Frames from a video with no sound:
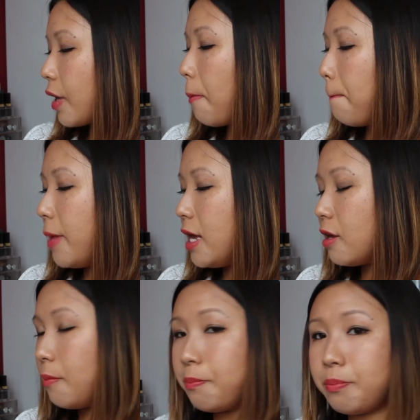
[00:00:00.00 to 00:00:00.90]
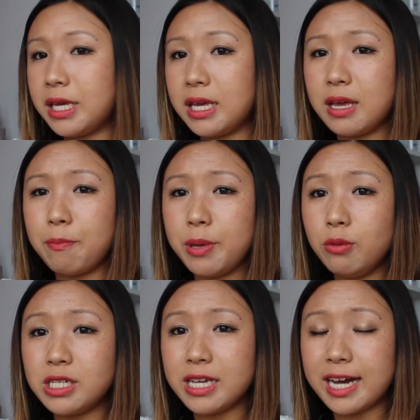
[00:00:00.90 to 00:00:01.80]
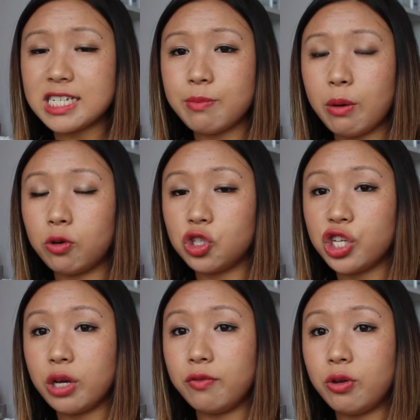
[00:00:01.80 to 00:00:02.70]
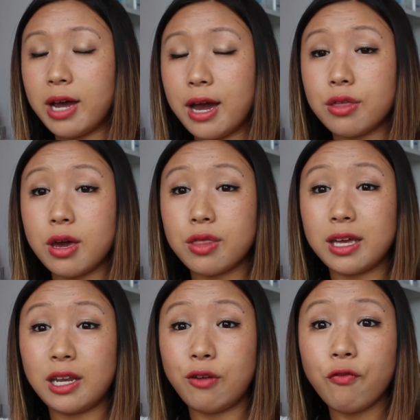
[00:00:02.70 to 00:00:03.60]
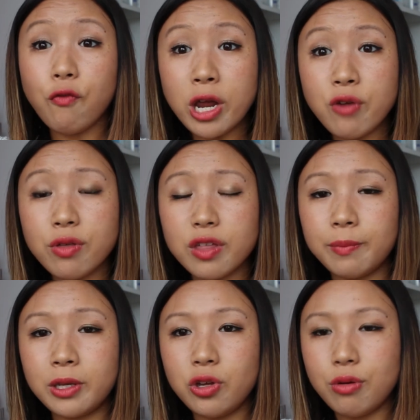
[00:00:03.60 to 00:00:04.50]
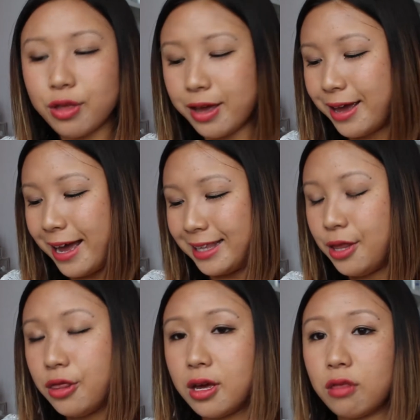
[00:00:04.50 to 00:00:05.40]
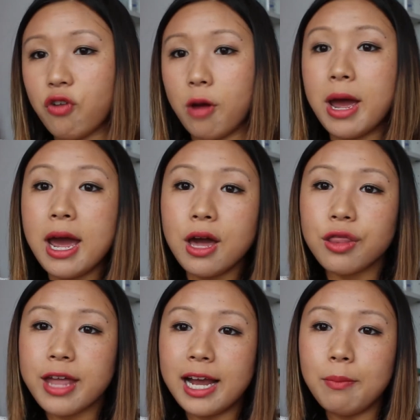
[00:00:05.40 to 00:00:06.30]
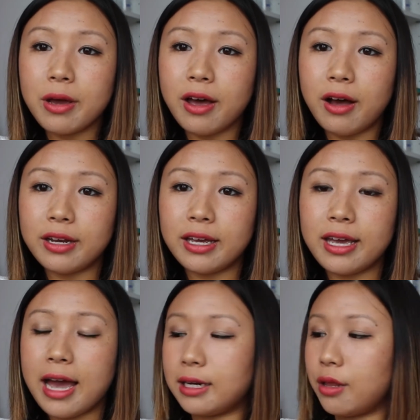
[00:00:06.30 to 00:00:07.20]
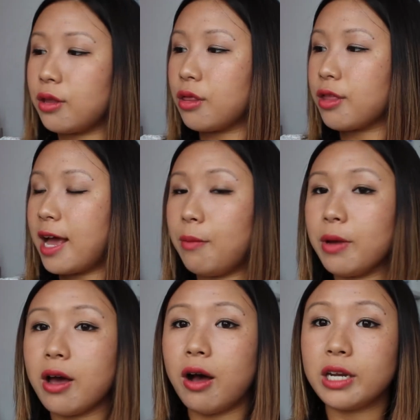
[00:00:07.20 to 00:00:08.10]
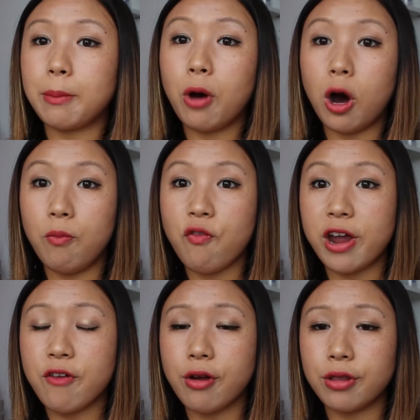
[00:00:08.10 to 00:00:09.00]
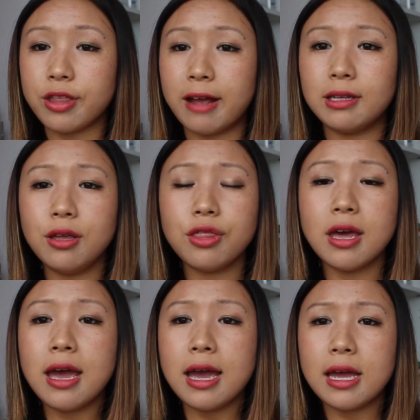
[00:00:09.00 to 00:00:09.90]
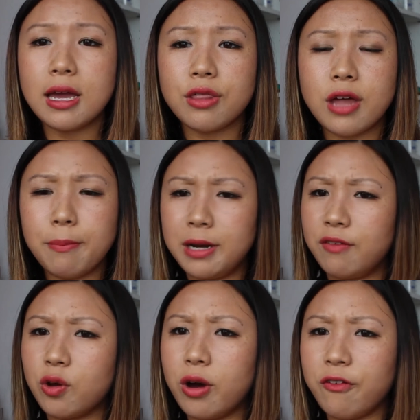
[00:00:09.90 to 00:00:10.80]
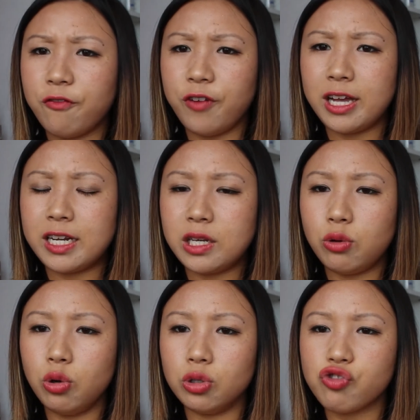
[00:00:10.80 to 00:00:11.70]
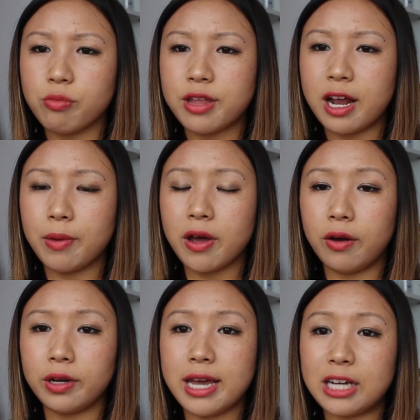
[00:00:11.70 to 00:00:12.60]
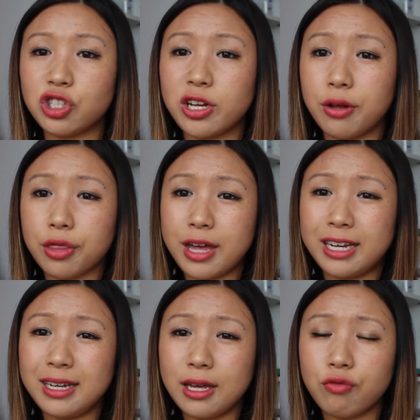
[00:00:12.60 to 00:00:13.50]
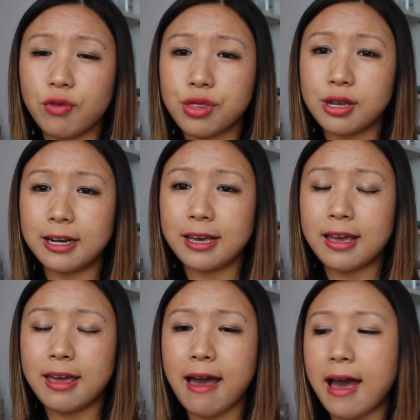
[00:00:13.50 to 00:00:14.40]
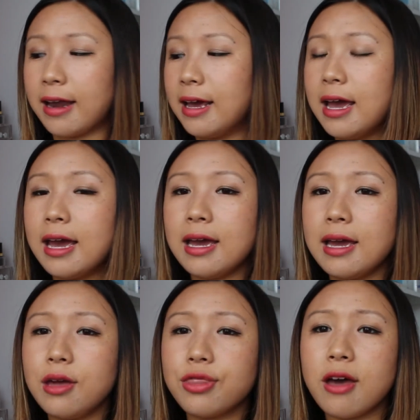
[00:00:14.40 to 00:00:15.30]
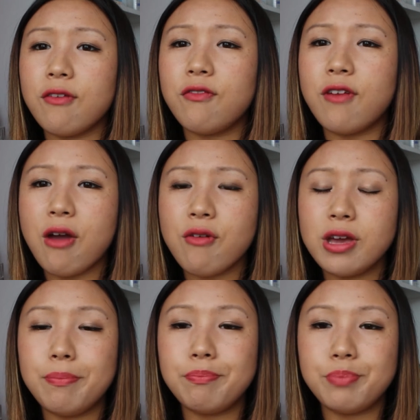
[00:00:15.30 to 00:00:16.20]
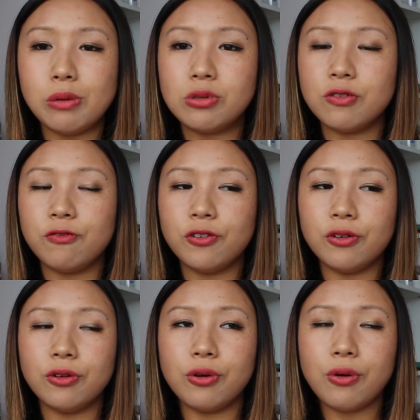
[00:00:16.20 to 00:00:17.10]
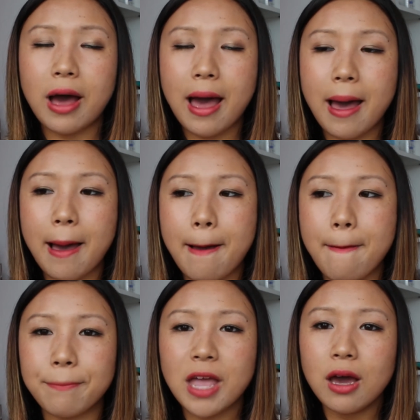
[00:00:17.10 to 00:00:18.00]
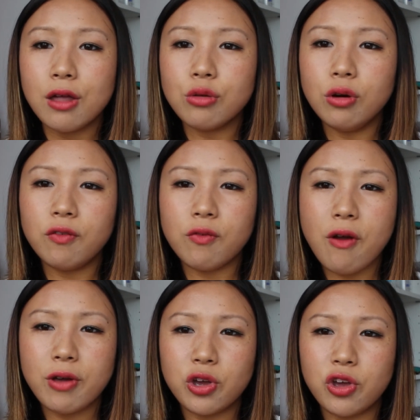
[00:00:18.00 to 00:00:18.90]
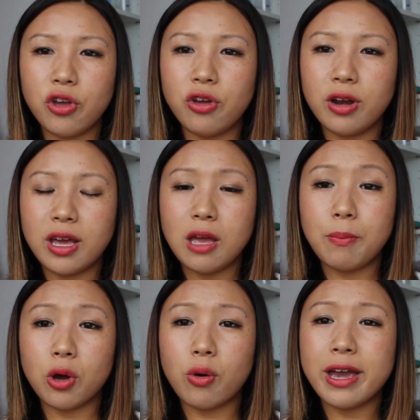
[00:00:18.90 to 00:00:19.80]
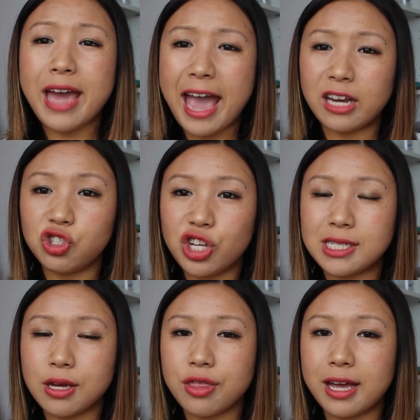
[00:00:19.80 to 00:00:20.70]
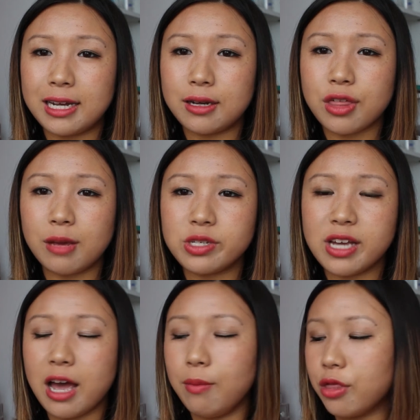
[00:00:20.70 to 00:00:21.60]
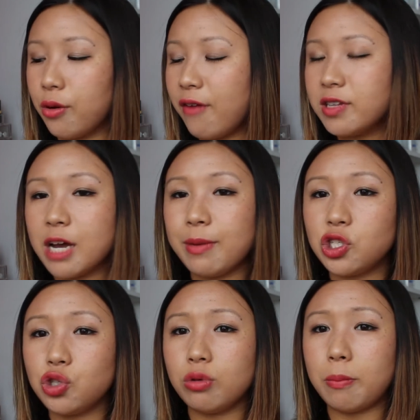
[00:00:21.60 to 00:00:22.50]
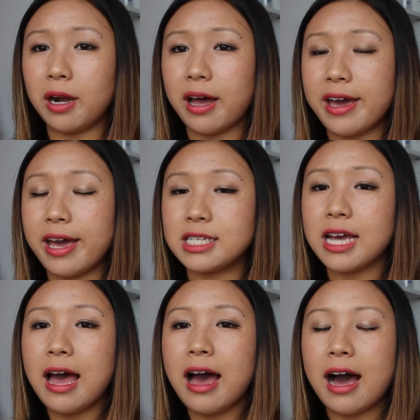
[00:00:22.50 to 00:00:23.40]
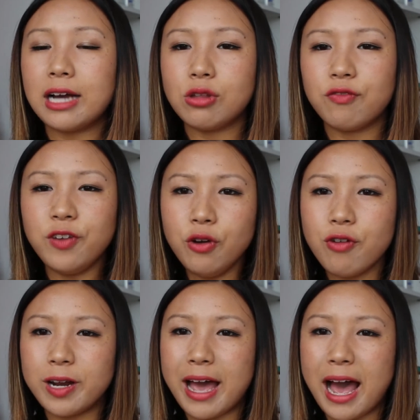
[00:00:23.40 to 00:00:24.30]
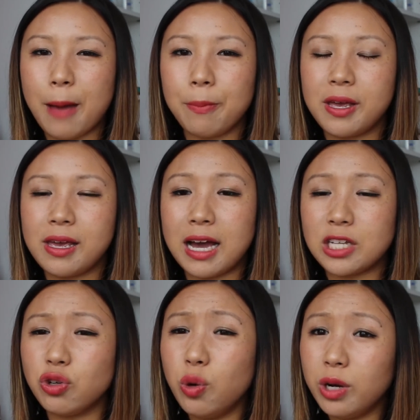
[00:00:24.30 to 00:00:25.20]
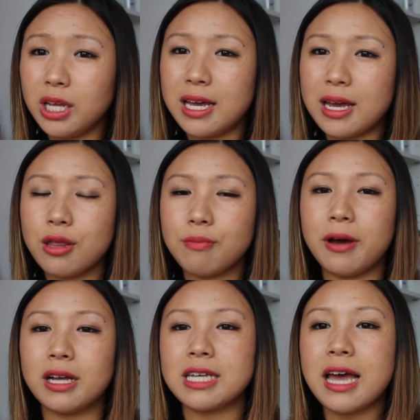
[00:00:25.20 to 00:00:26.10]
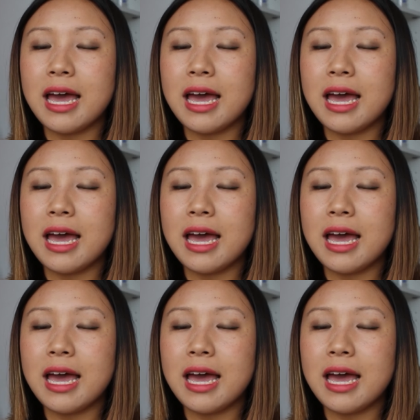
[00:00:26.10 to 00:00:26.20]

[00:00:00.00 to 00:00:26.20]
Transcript: makeup beauty item I want to share with you guys is a new fragrance I've been using, and this is from Stella McCartney, and it's the Stella McCartney Pop fragrance. Now this is, I believe, quite a fairly new launch from Stella McCartney. I actually got sent this recently, and it's a very beautiful, sort of very girly but quite energetic scent at the same time. So every time I do apply it, I just feel really happy. I don't know what it is, but